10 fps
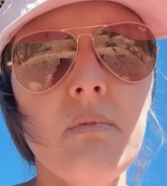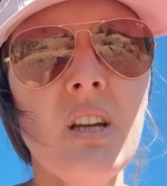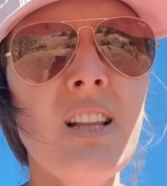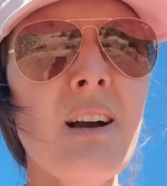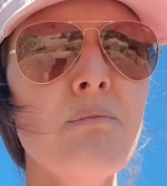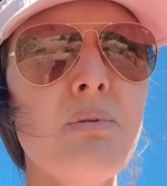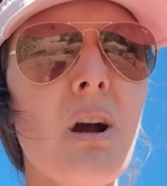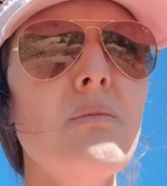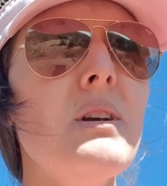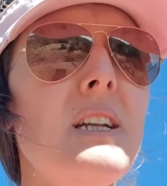And
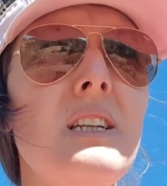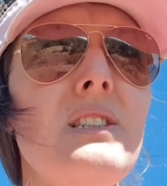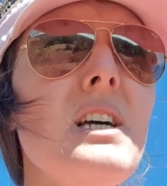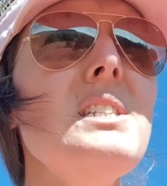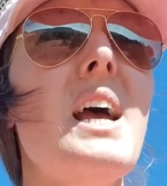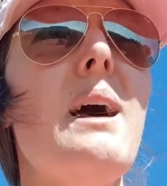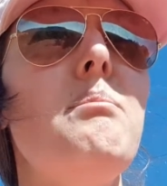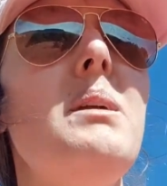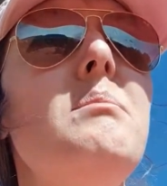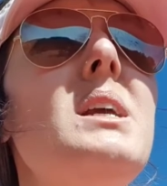it does
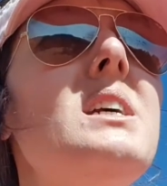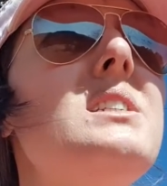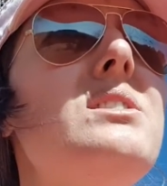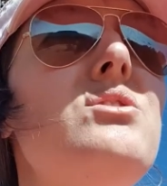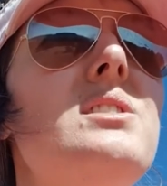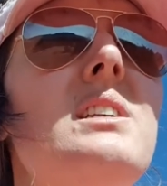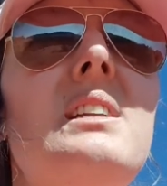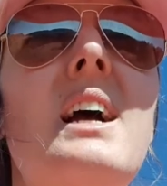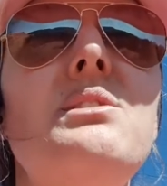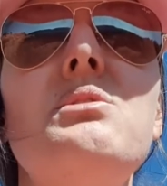happen, because it's just the
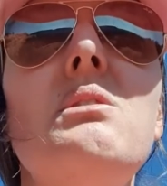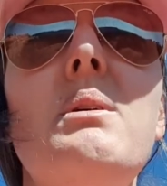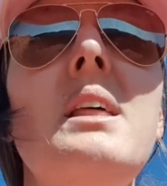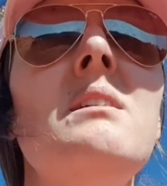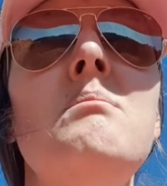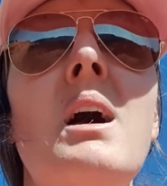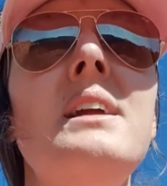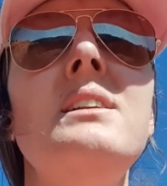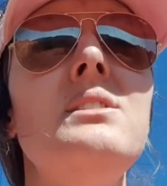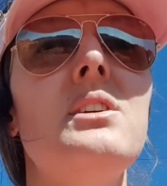natural way the
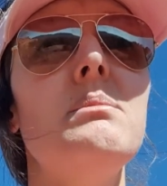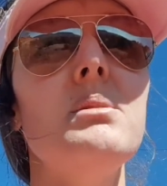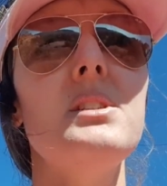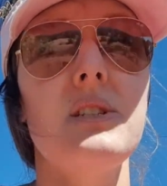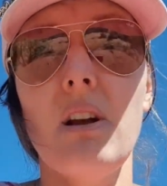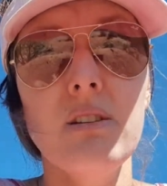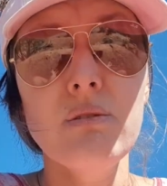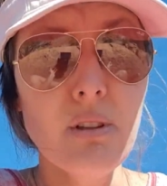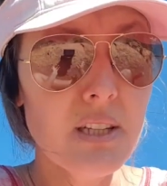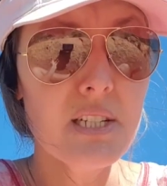mind interprets
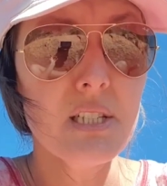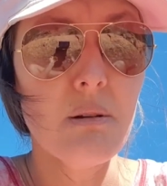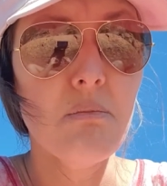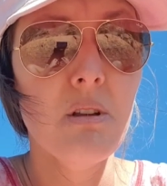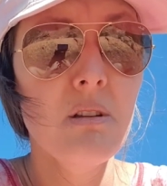non-dualism.